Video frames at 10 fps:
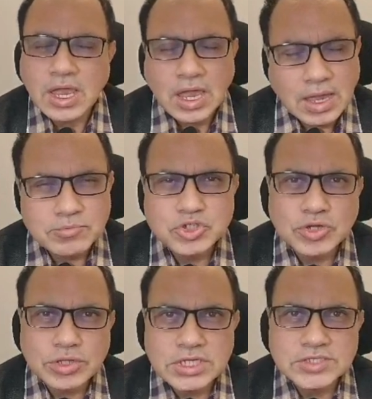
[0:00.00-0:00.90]
I'm
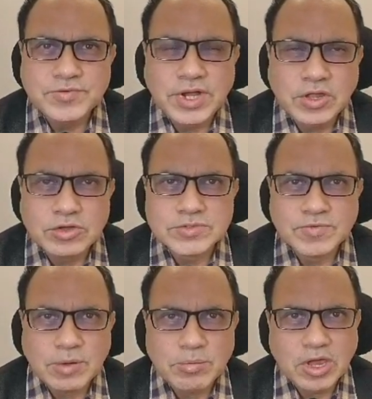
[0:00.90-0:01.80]
sure these videos
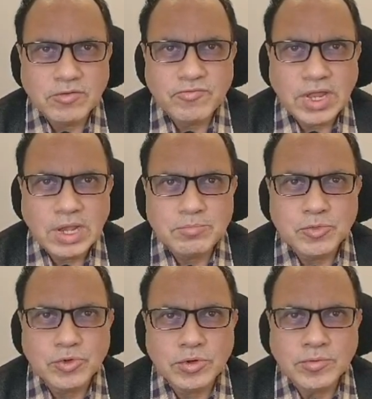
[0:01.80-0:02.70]
will be of help
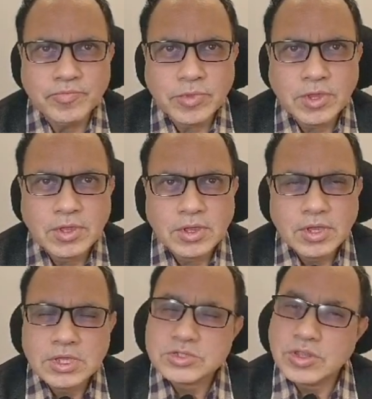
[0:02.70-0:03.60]
to you.
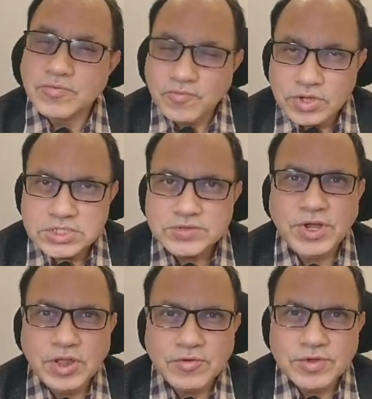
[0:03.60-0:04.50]
So the first
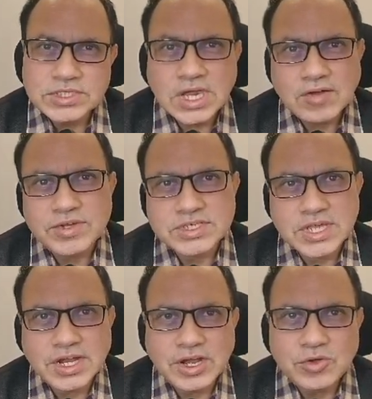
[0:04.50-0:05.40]
video which I have
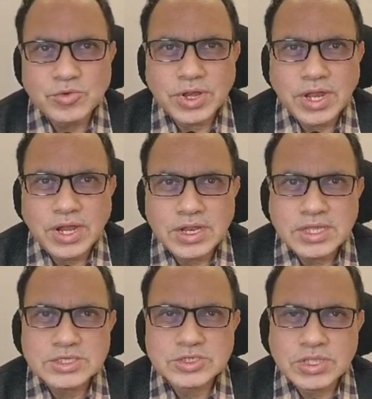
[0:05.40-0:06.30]
decided to create
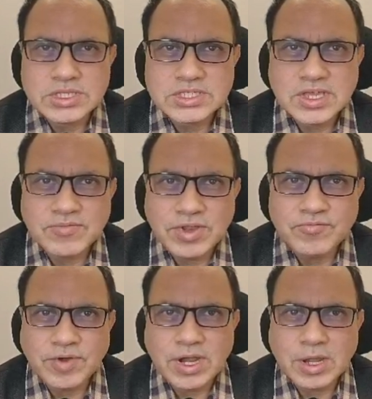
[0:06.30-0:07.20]
is on the 7
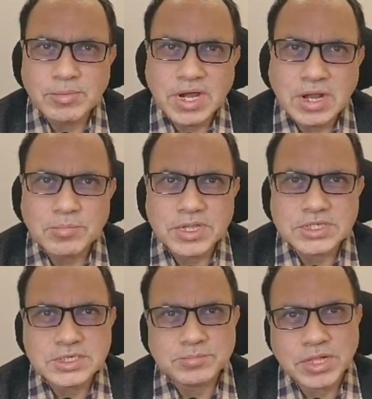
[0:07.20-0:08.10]
fundamental
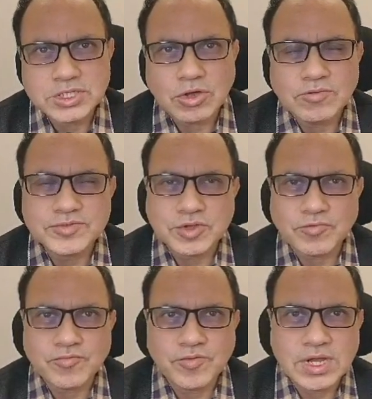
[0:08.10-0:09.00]
principles of
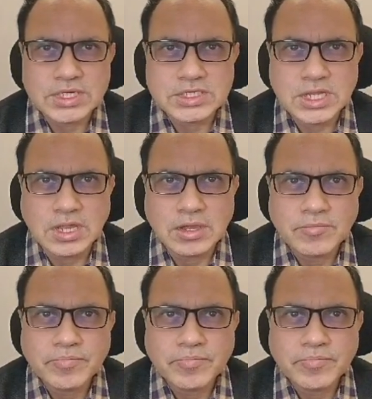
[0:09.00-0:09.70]
software testing.